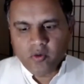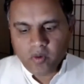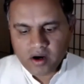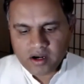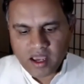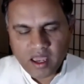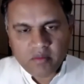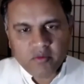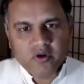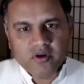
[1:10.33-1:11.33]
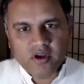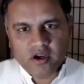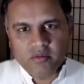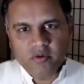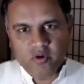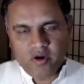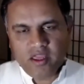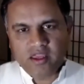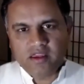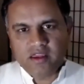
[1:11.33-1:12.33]
What I'm going to talk about
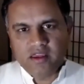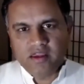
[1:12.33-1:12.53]
today